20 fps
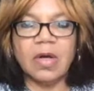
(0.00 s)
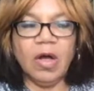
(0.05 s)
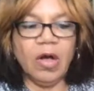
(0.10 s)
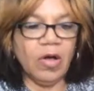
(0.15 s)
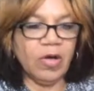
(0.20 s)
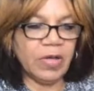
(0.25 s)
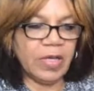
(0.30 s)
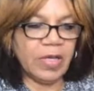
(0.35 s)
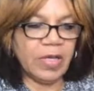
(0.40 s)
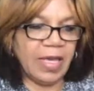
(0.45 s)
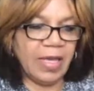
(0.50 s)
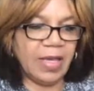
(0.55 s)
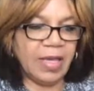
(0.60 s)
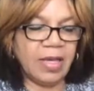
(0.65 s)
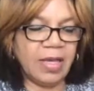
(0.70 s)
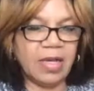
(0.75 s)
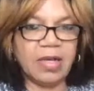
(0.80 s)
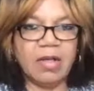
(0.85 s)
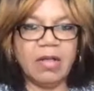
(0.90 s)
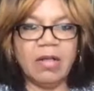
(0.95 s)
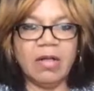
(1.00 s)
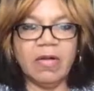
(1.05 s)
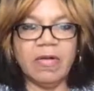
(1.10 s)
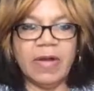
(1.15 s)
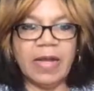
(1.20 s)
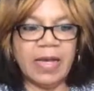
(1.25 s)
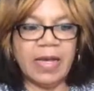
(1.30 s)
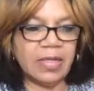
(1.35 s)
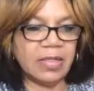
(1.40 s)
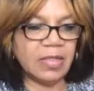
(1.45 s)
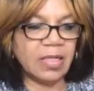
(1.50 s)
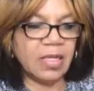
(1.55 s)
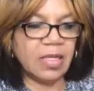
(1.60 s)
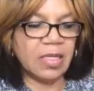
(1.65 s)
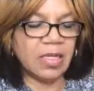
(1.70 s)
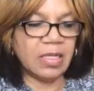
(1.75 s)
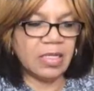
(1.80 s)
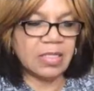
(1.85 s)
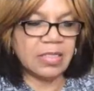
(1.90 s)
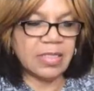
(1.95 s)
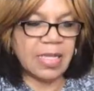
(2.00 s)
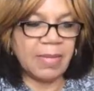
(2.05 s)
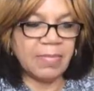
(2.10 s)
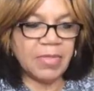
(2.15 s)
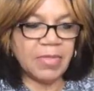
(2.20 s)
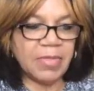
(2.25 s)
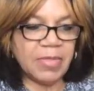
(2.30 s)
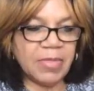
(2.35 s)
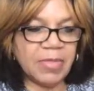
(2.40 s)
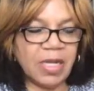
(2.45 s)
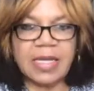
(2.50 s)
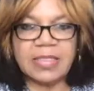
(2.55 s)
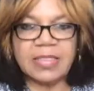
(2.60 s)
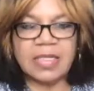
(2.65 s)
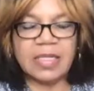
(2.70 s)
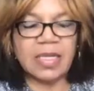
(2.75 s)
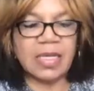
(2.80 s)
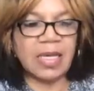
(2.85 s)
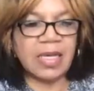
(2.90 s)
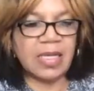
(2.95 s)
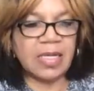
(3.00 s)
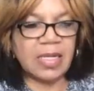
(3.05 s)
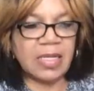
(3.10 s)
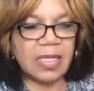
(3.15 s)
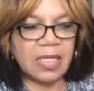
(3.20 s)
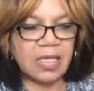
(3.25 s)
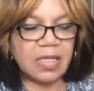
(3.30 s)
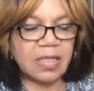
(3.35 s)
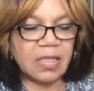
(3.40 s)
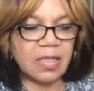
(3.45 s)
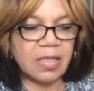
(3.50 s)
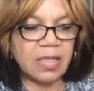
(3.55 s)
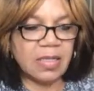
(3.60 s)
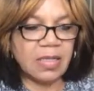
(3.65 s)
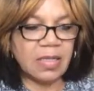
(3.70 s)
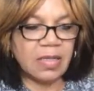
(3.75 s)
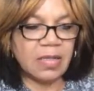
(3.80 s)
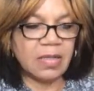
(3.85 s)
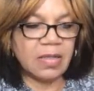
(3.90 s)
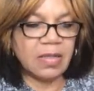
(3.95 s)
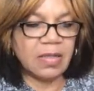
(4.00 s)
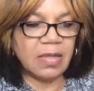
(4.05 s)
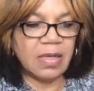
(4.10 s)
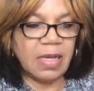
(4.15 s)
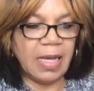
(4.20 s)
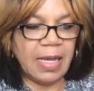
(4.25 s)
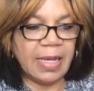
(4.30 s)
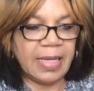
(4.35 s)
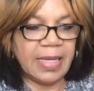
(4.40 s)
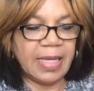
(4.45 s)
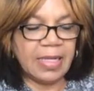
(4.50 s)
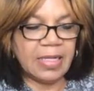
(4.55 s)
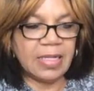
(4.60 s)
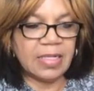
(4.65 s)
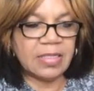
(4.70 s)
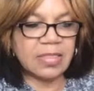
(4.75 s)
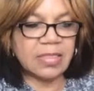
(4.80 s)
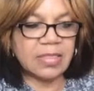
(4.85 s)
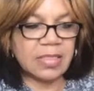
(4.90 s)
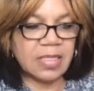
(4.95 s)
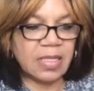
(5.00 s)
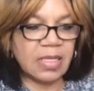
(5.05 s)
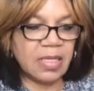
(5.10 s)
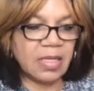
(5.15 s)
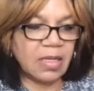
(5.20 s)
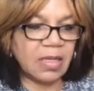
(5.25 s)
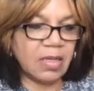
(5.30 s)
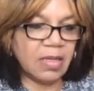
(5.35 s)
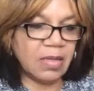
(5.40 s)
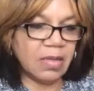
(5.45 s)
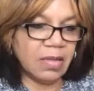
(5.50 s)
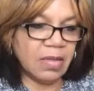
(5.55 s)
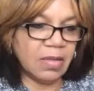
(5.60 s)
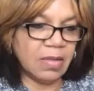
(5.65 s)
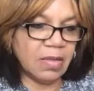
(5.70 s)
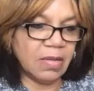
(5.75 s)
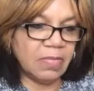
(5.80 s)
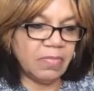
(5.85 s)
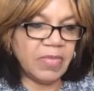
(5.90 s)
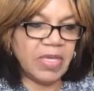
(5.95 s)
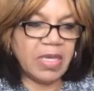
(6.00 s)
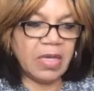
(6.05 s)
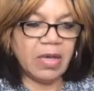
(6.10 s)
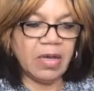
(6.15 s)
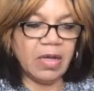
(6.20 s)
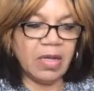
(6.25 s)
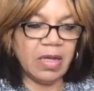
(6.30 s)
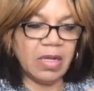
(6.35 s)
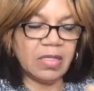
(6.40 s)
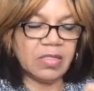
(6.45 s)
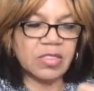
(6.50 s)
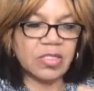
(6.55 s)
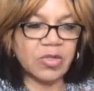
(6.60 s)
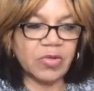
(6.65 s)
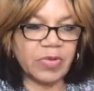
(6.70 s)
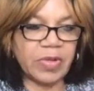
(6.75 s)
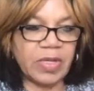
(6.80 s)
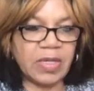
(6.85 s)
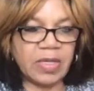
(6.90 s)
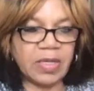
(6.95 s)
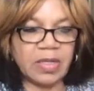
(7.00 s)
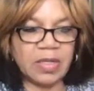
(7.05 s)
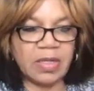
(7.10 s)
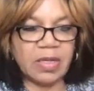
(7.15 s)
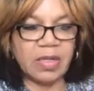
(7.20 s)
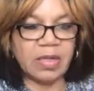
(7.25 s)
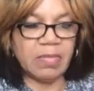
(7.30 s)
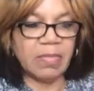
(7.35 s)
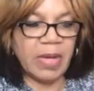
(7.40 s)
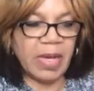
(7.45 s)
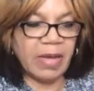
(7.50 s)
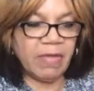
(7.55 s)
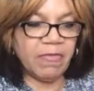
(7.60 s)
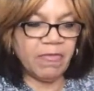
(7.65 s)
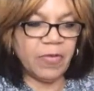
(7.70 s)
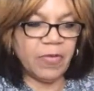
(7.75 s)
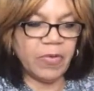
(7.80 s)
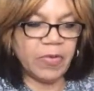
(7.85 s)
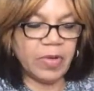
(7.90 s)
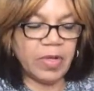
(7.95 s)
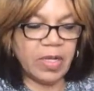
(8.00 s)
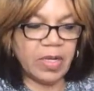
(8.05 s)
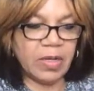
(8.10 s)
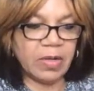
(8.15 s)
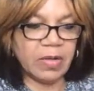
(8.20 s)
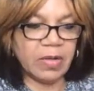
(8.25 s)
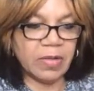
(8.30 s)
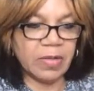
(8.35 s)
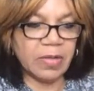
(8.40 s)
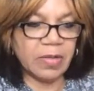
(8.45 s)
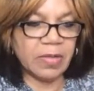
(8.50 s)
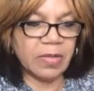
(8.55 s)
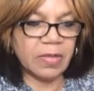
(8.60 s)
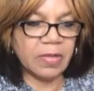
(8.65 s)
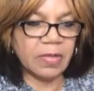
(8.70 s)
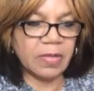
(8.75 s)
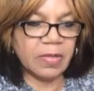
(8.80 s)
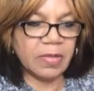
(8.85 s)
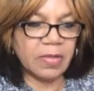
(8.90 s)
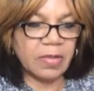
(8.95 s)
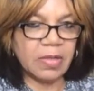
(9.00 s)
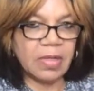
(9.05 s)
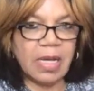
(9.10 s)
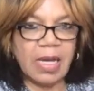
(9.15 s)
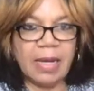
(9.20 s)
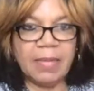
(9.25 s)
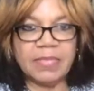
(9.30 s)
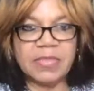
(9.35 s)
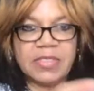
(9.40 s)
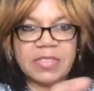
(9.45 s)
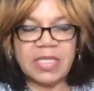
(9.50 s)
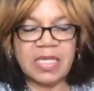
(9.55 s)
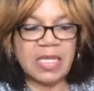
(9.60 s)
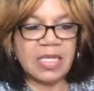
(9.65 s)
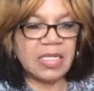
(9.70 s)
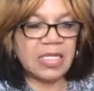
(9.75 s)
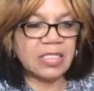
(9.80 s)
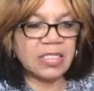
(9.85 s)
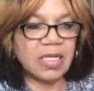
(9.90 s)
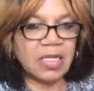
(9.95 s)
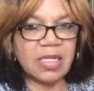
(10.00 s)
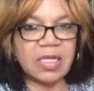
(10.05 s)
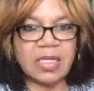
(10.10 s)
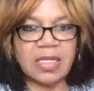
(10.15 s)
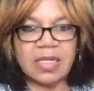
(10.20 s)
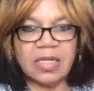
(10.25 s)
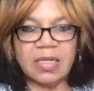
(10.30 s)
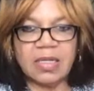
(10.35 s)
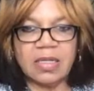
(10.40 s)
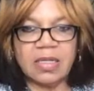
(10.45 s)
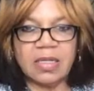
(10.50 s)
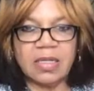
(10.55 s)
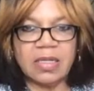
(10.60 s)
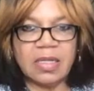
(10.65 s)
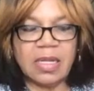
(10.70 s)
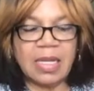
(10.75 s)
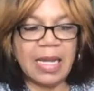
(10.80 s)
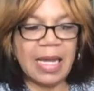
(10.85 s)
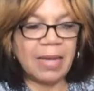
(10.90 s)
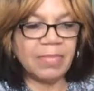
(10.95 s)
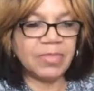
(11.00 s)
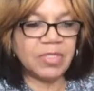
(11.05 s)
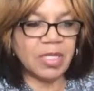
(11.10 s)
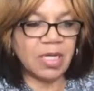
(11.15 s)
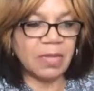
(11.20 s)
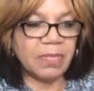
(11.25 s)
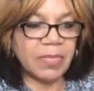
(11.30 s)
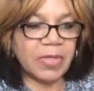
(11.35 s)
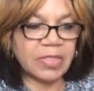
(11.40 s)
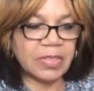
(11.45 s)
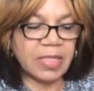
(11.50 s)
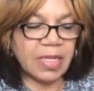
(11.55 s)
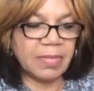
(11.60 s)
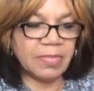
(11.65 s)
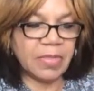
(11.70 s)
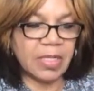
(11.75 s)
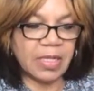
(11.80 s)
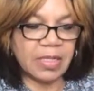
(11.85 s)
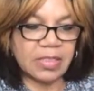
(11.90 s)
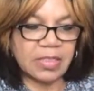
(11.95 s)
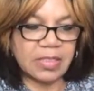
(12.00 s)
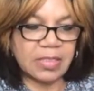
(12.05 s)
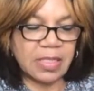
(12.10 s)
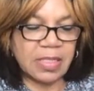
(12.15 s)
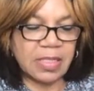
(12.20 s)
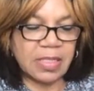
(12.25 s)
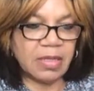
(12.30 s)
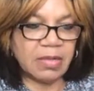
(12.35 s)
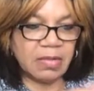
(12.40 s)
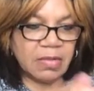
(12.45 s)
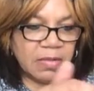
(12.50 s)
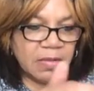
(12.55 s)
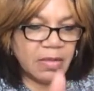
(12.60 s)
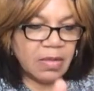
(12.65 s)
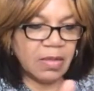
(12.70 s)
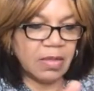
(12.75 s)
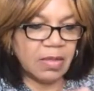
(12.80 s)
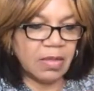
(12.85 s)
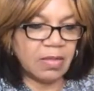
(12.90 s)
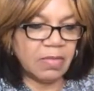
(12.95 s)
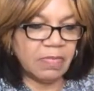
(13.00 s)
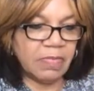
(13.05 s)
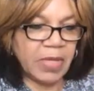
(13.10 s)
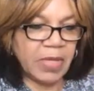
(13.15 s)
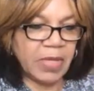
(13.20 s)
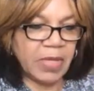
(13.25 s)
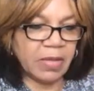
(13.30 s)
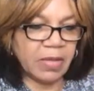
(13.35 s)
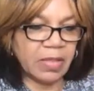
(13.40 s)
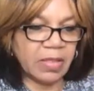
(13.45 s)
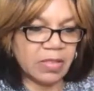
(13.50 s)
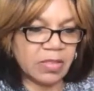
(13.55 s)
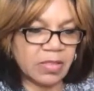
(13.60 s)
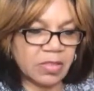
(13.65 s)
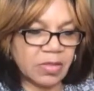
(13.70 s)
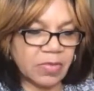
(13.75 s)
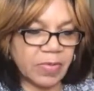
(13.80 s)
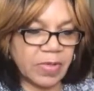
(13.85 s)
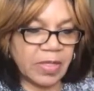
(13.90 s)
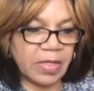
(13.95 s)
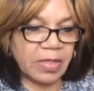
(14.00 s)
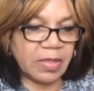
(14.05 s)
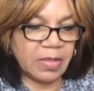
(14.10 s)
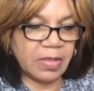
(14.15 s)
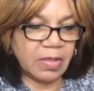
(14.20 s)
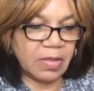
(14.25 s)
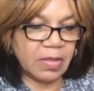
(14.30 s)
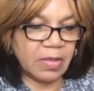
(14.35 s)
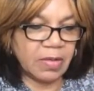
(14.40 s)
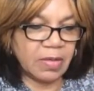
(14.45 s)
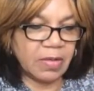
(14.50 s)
Okay, all right. Because I'm not getting any, I cannot see me on the screen on my phone here. I'm seeing it on the laptop, but I'm not seeing me on the screen.